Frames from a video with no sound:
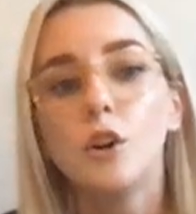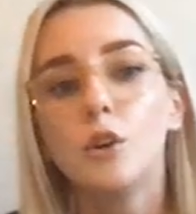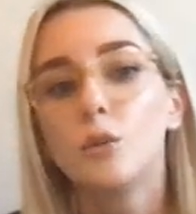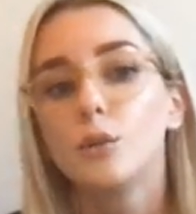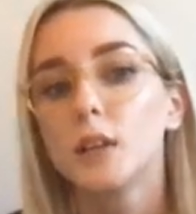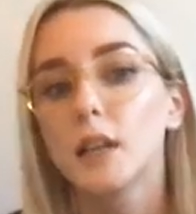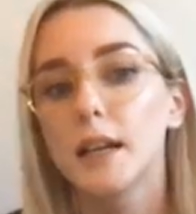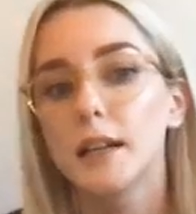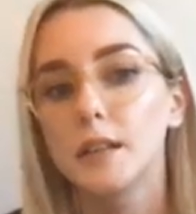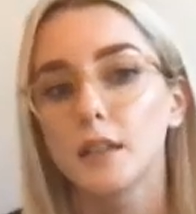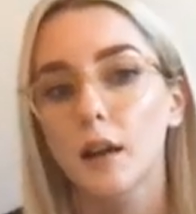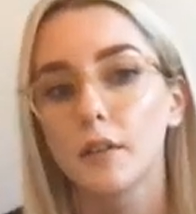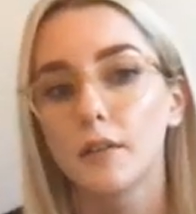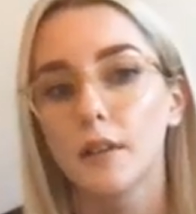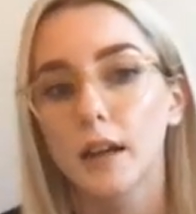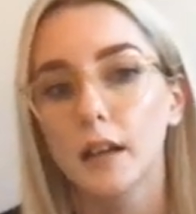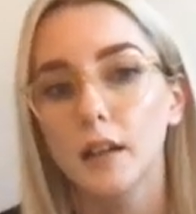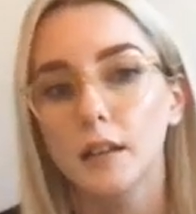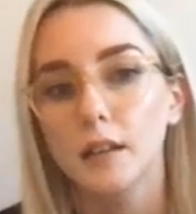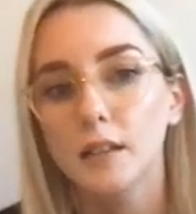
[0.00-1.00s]
relate
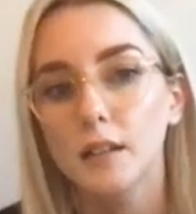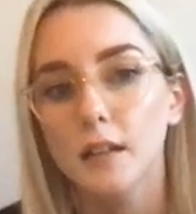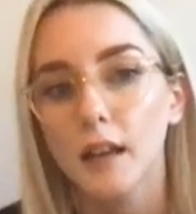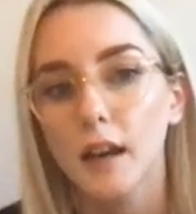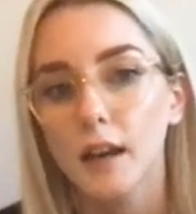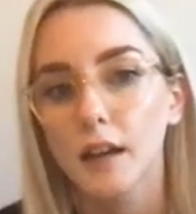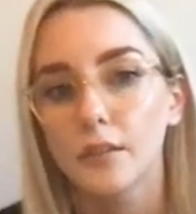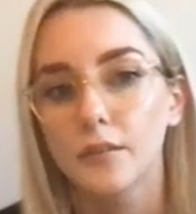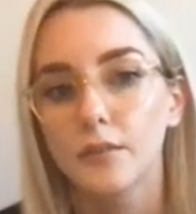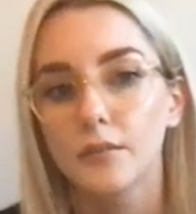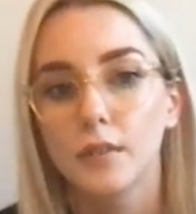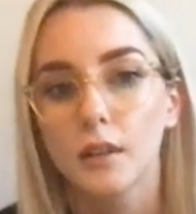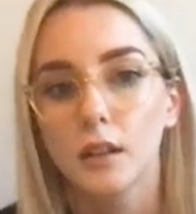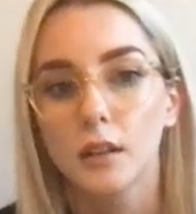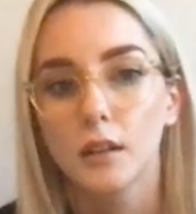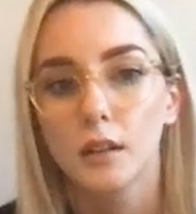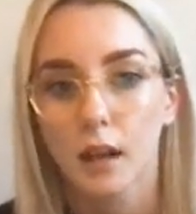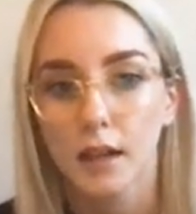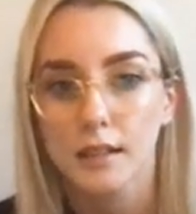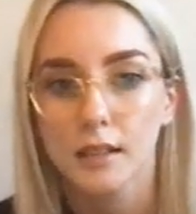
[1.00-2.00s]
directly to that of
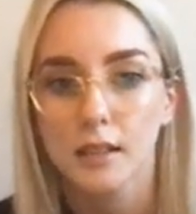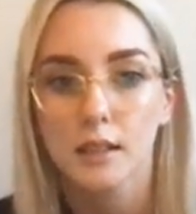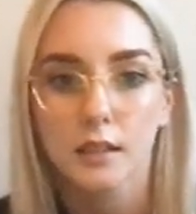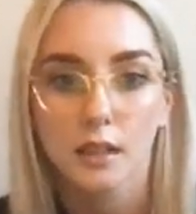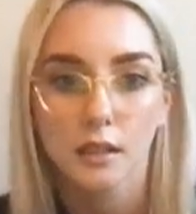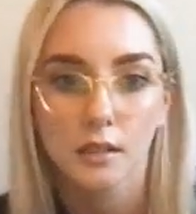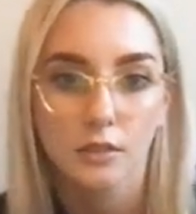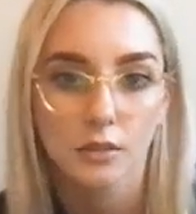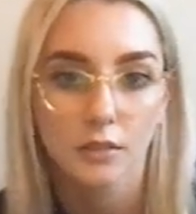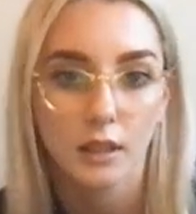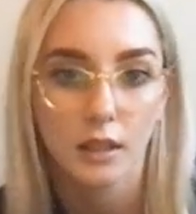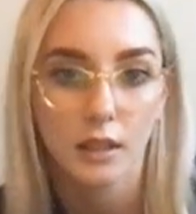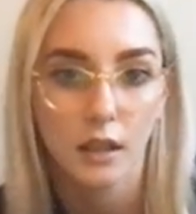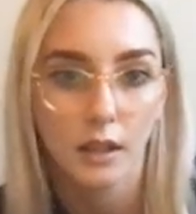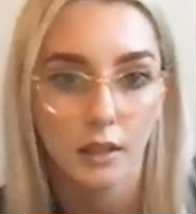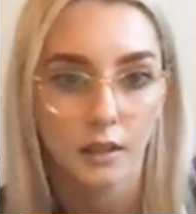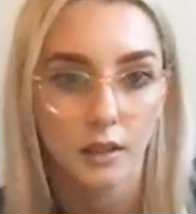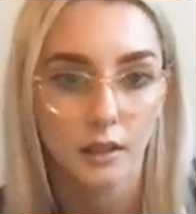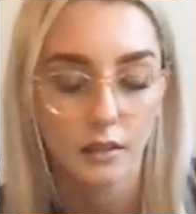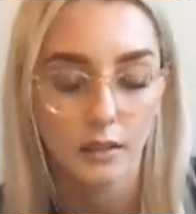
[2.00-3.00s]
19th century
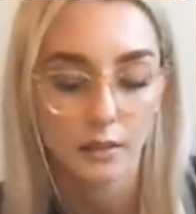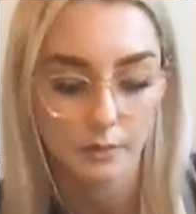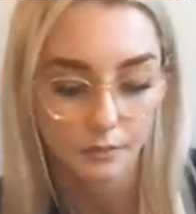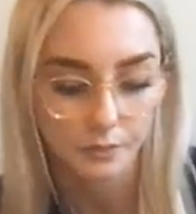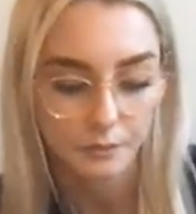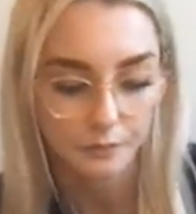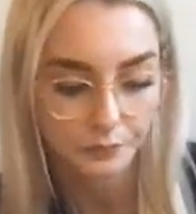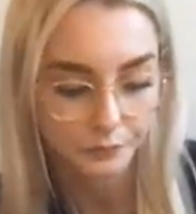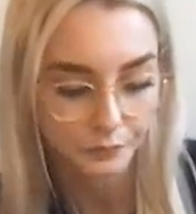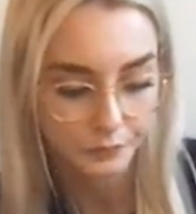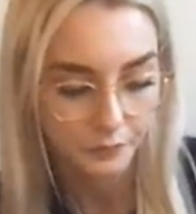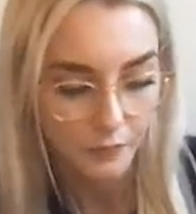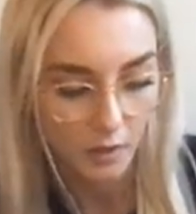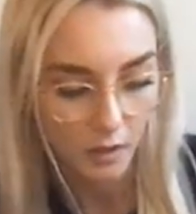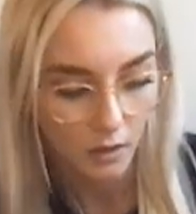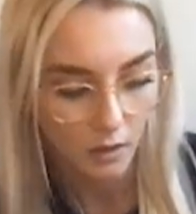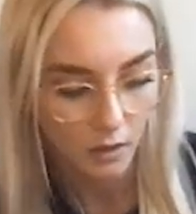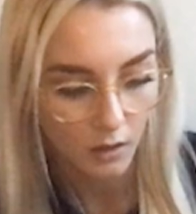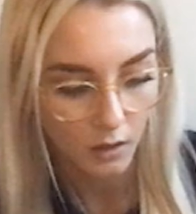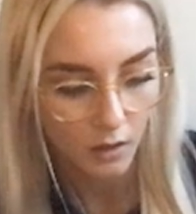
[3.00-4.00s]
London.
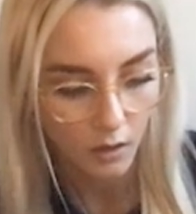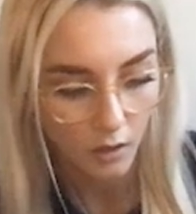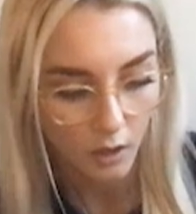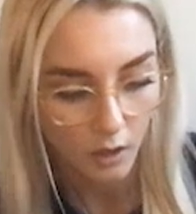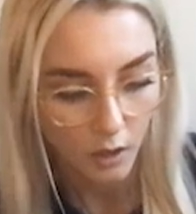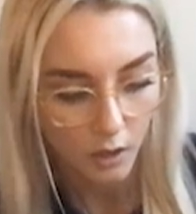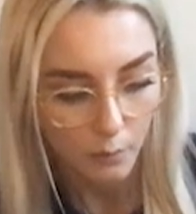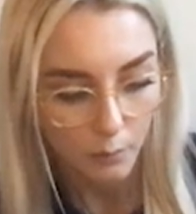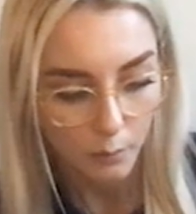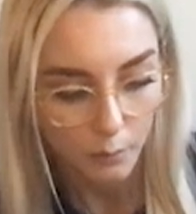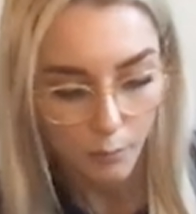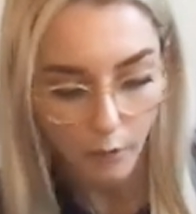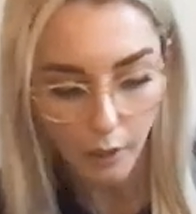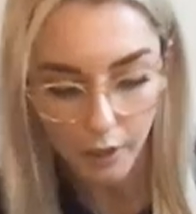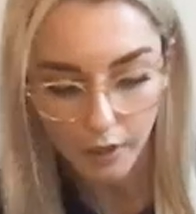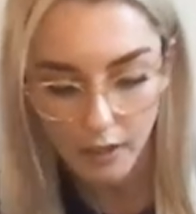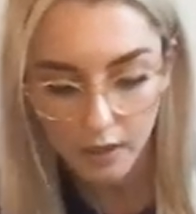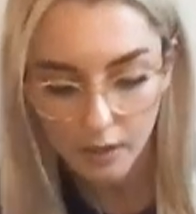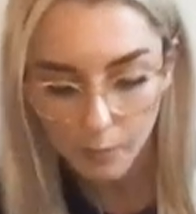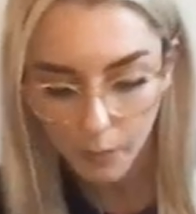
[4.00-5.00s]

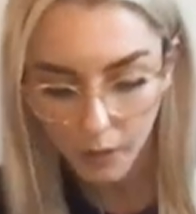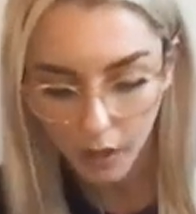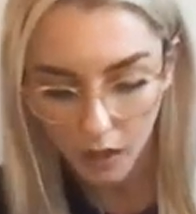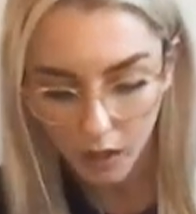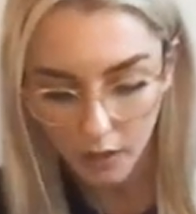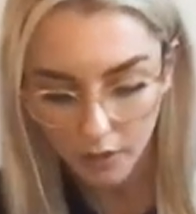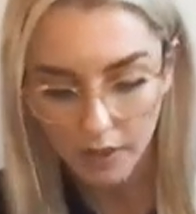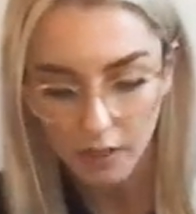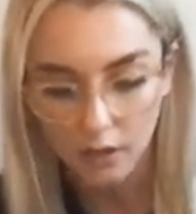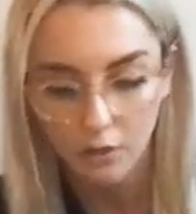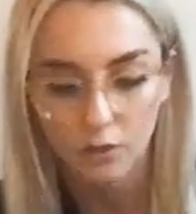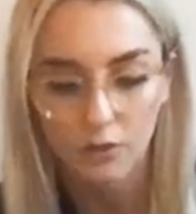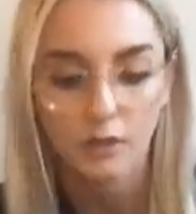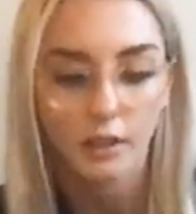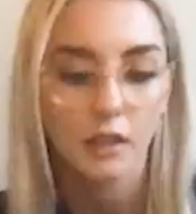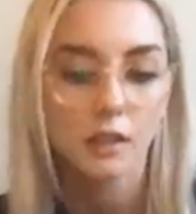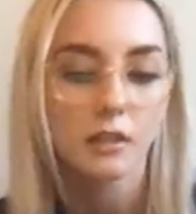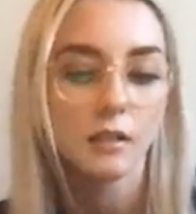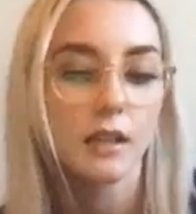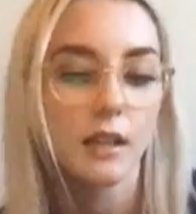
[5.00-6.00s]
Murder is part of history,
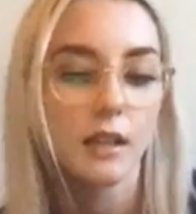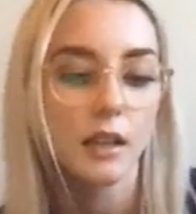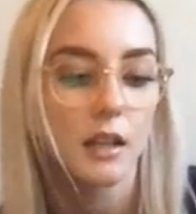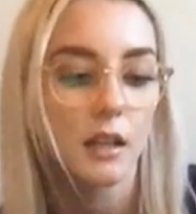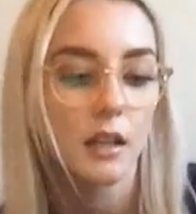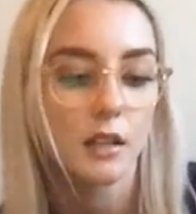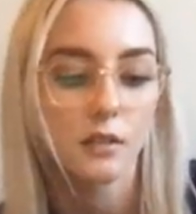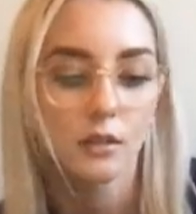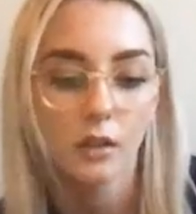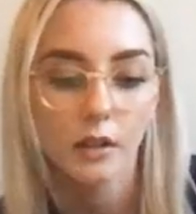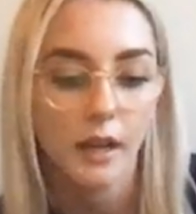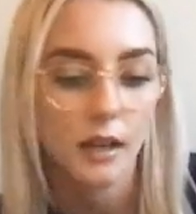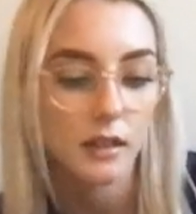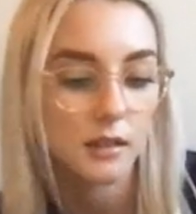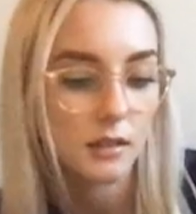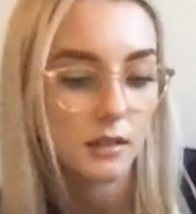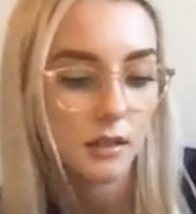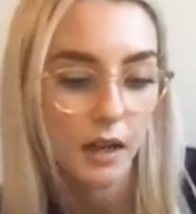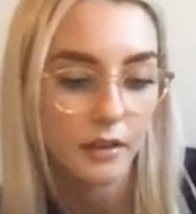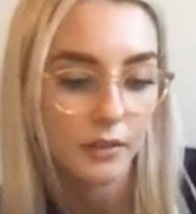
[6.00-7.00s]
you see. It is not
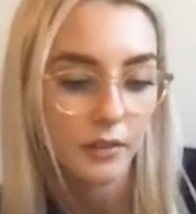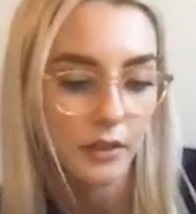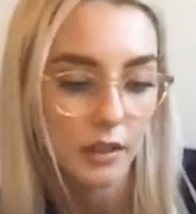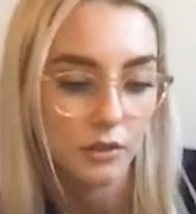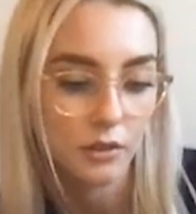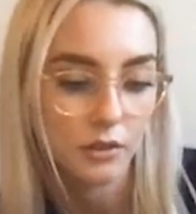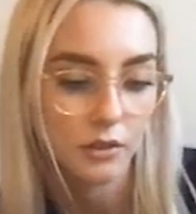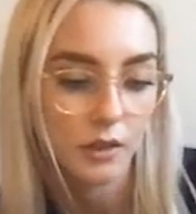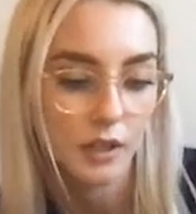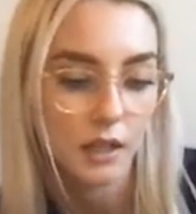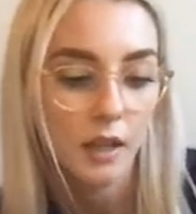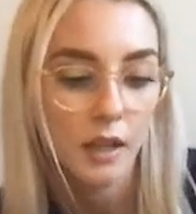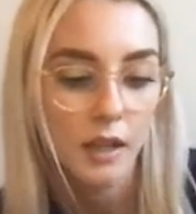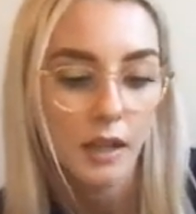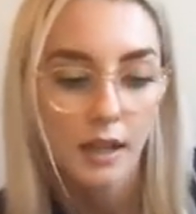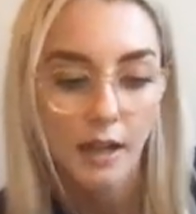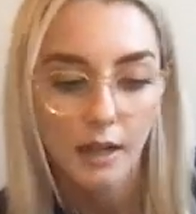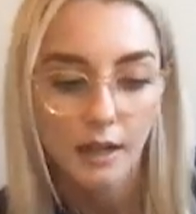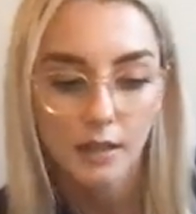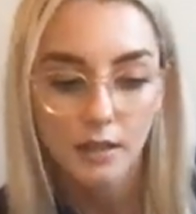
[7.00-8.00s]
outside of history.
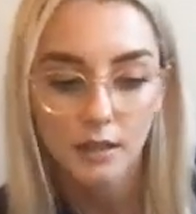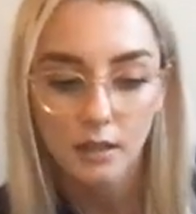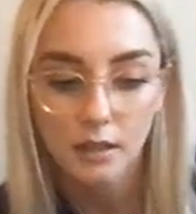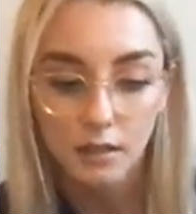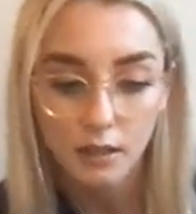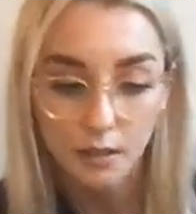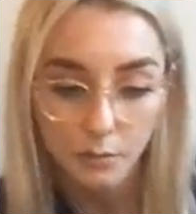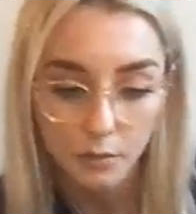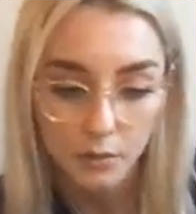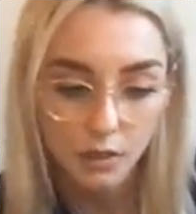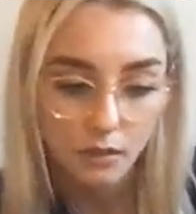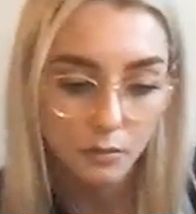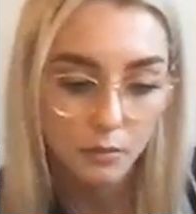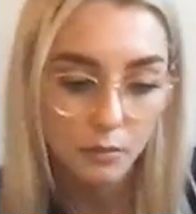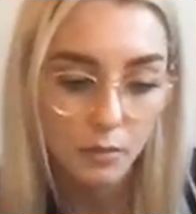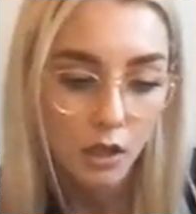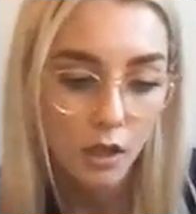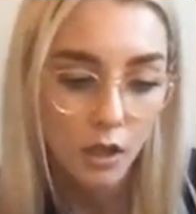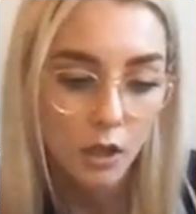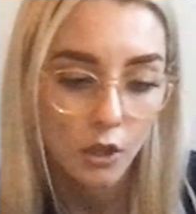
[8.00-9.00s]
It is a symptom,
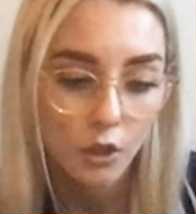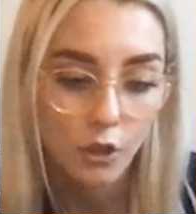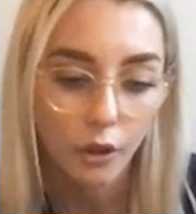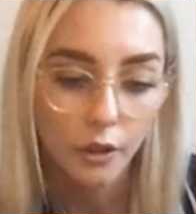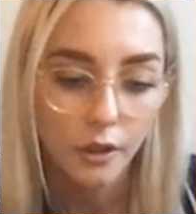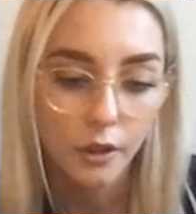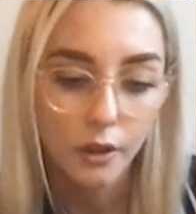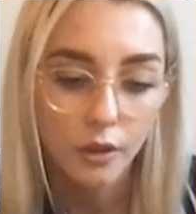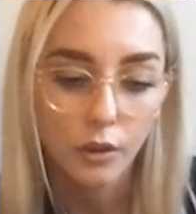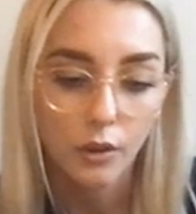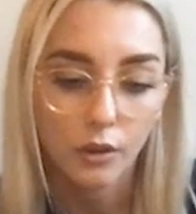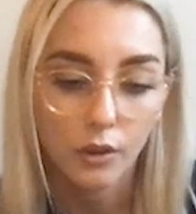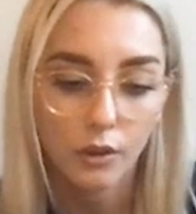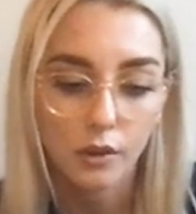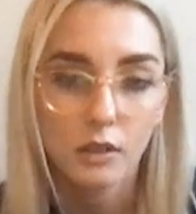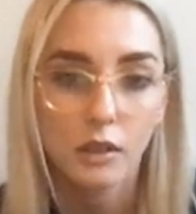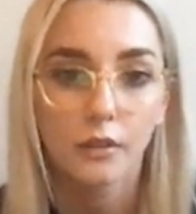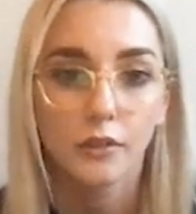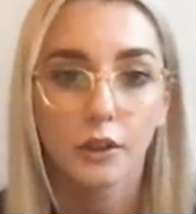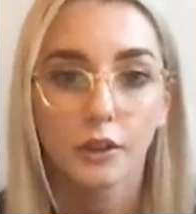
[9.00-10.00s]
not the
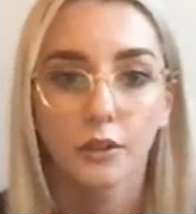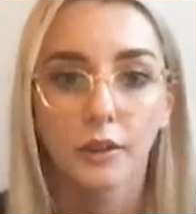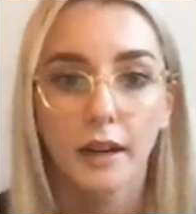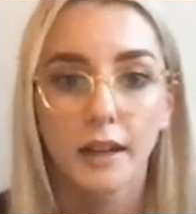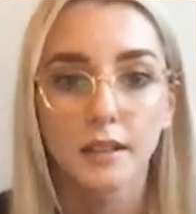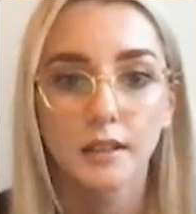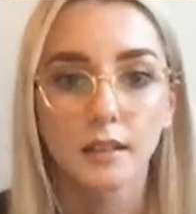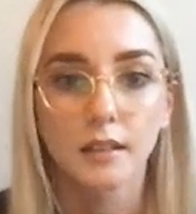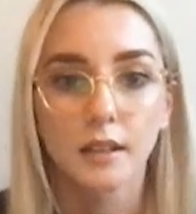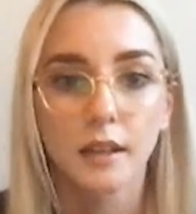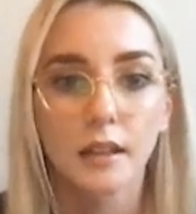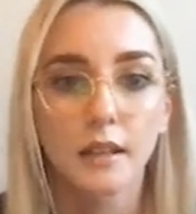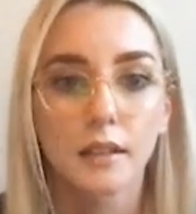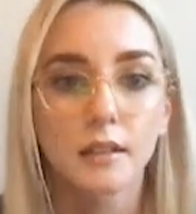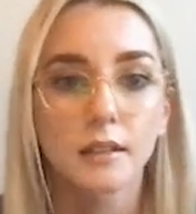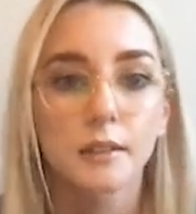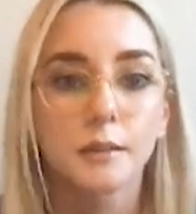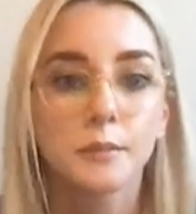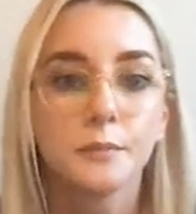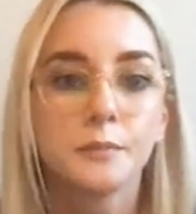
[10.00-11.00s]
cause of a great
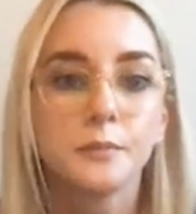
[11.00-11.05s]
disease.